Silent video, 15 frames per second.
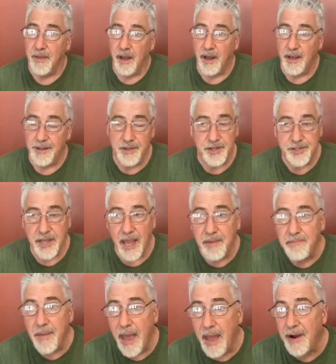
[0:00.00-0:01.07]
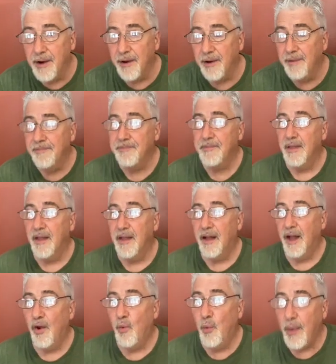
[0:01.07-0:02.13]
Uh, in the same manner,
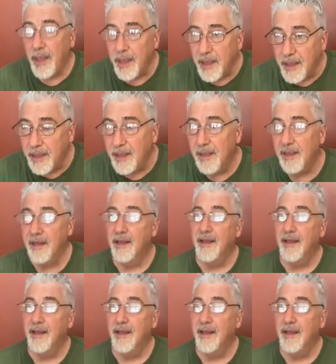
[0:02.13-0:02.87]
uh, we